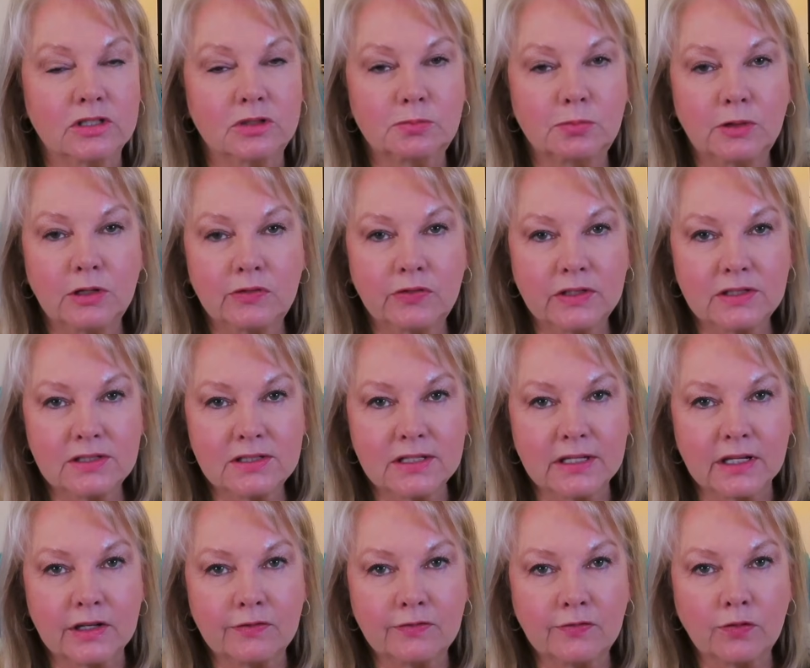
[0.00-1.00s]
this
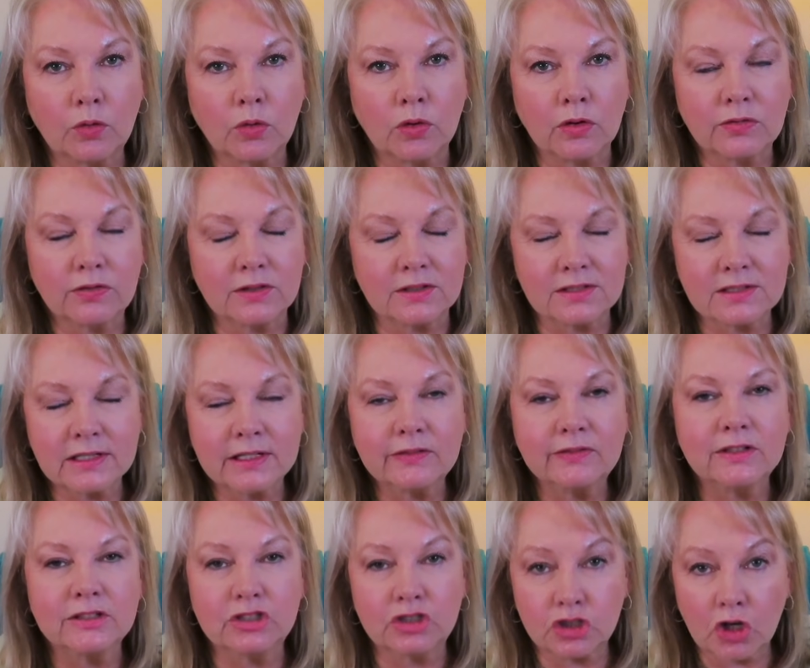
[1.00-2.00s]
previously for the
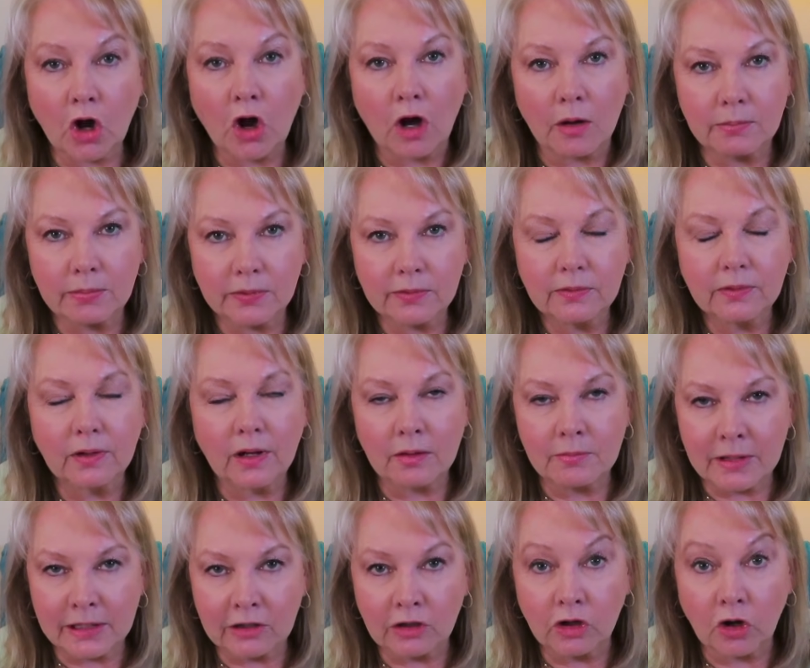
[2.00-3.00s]
sleeveless top. I
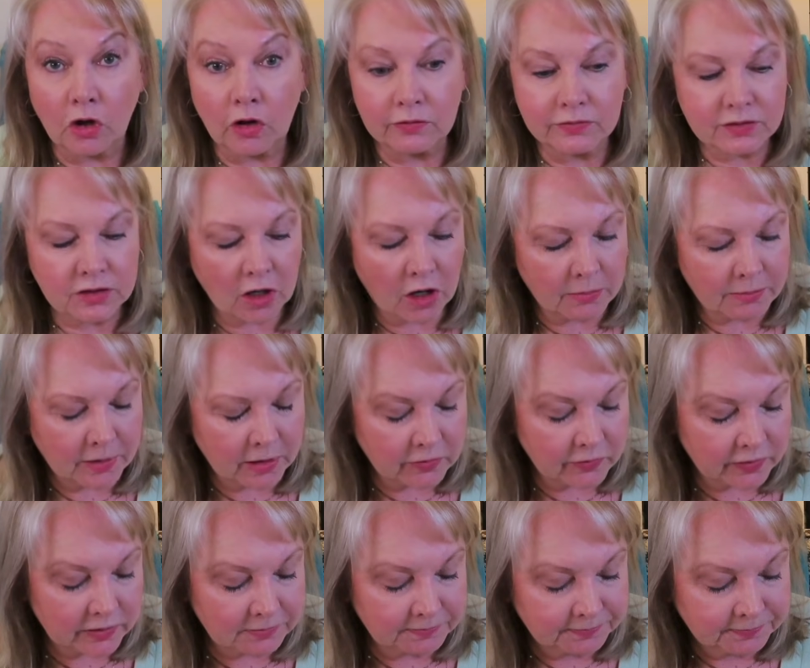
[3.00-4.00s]
made a golf top out
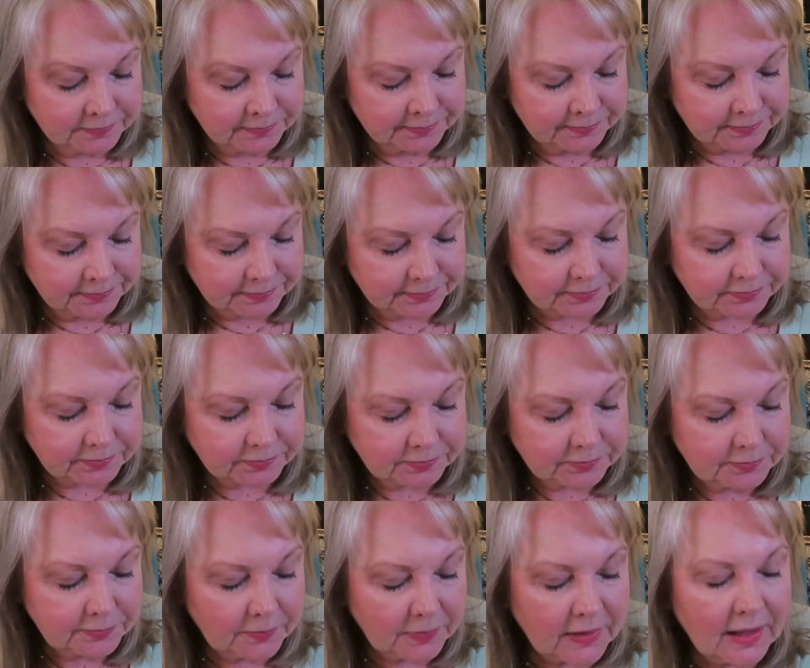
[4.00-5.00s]
of it.
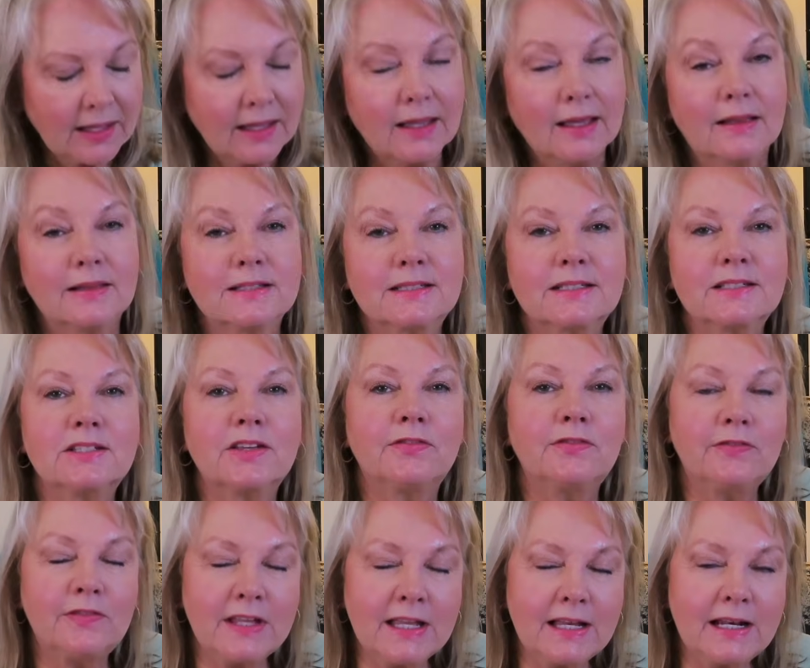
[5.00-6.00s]
This is a
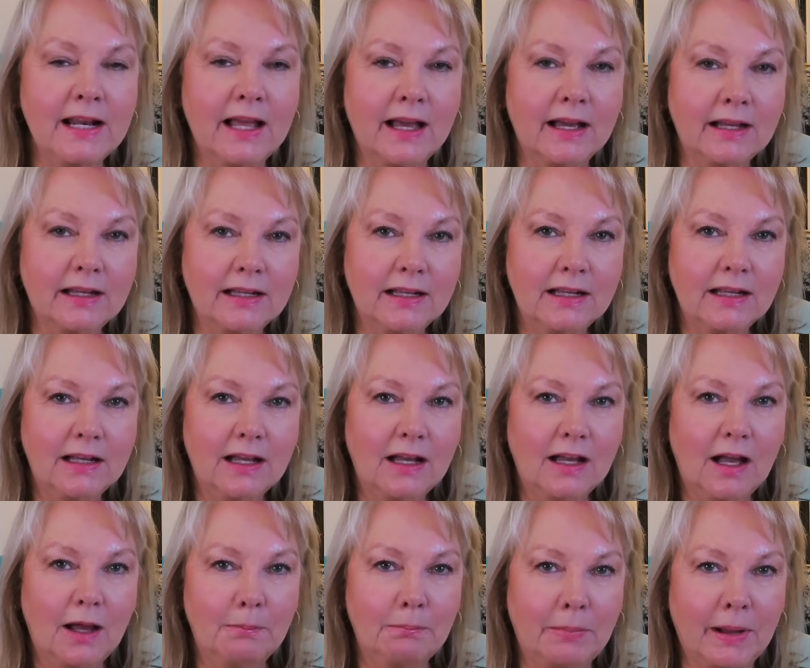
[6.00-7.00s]
V-neck
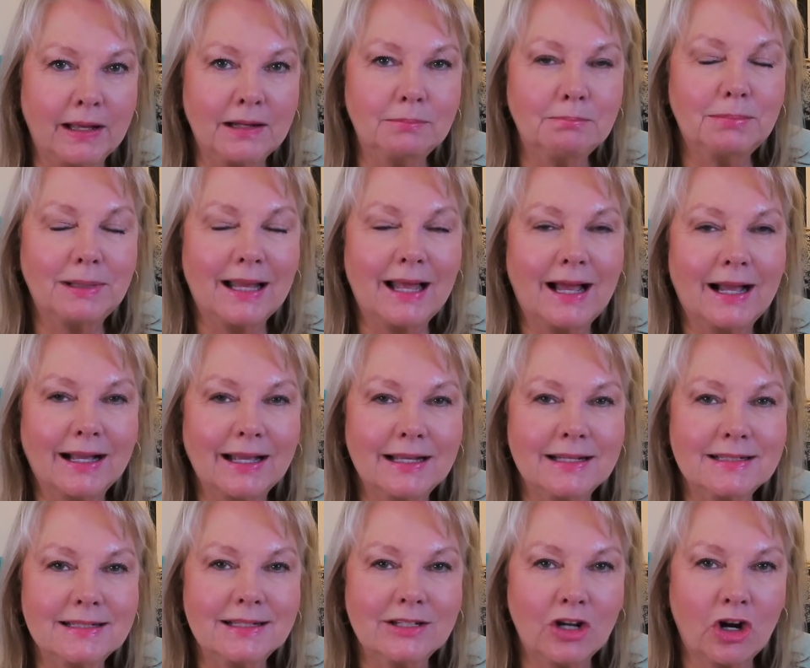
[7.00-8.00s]
button
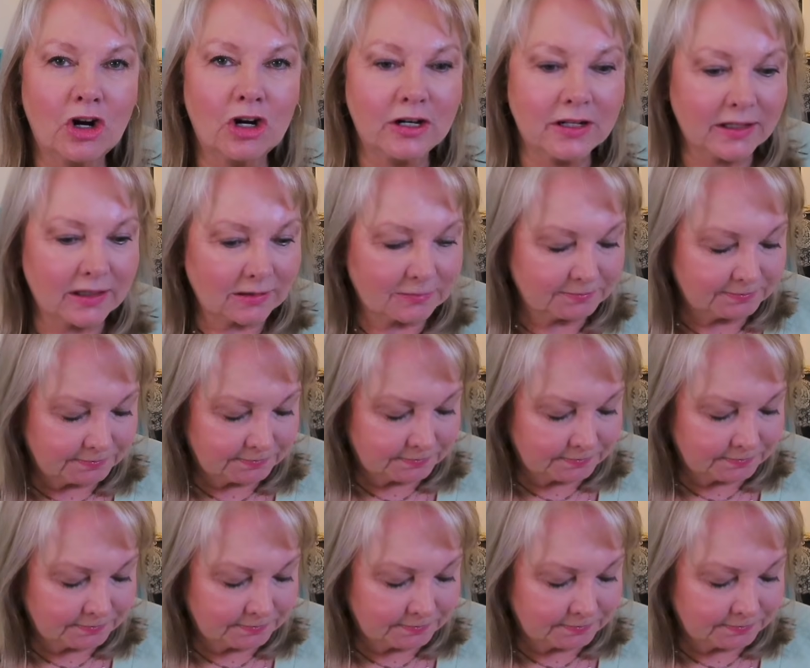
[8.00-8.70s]
placket cardigan.